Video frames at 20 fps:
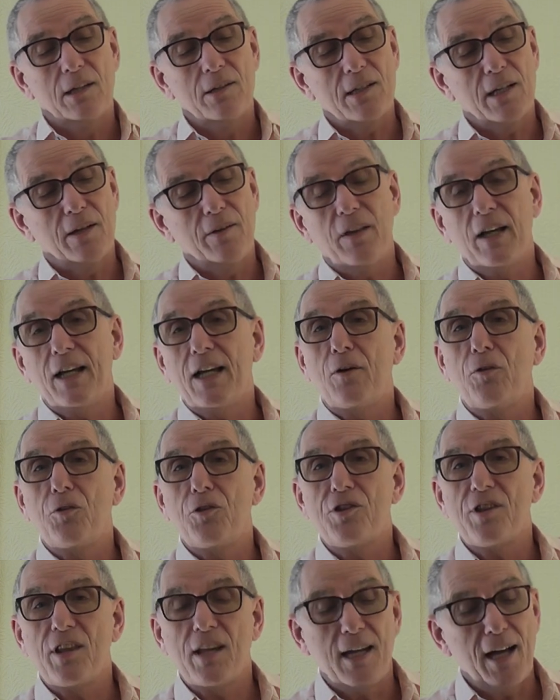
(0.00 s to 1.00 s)
Right, they go
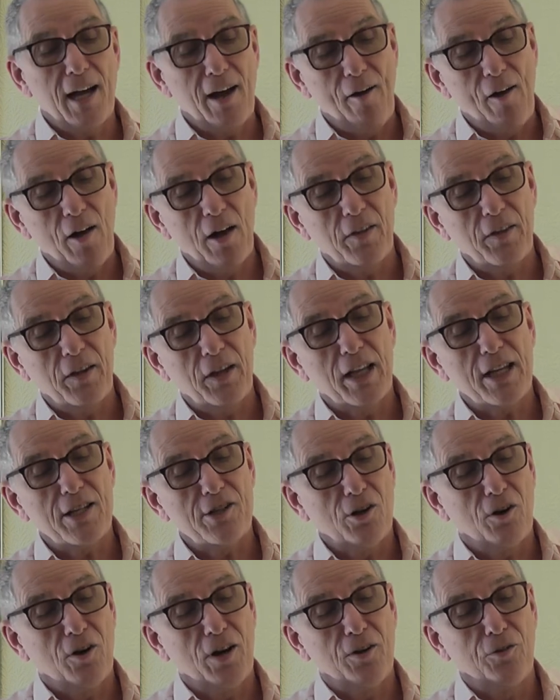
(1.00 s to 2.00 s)
onto there and they
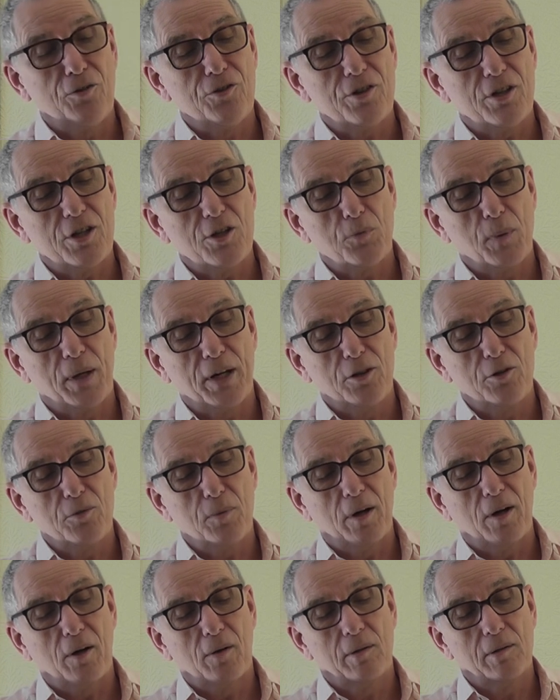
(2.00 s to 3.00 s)
tie onto this one as
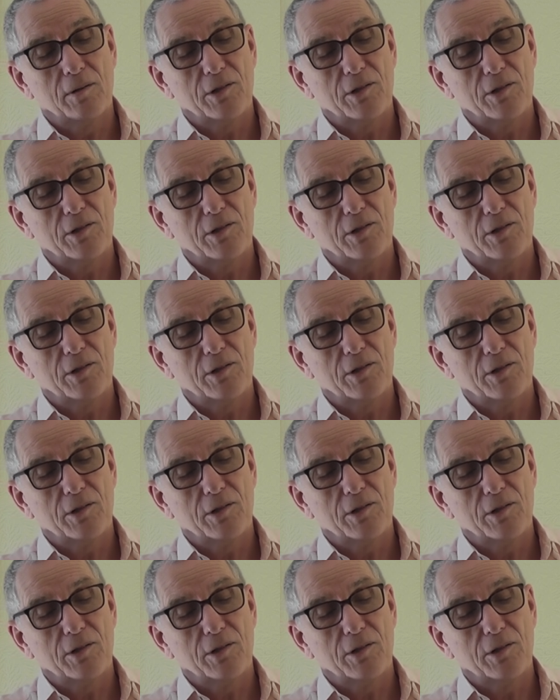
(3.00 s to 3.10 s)
well.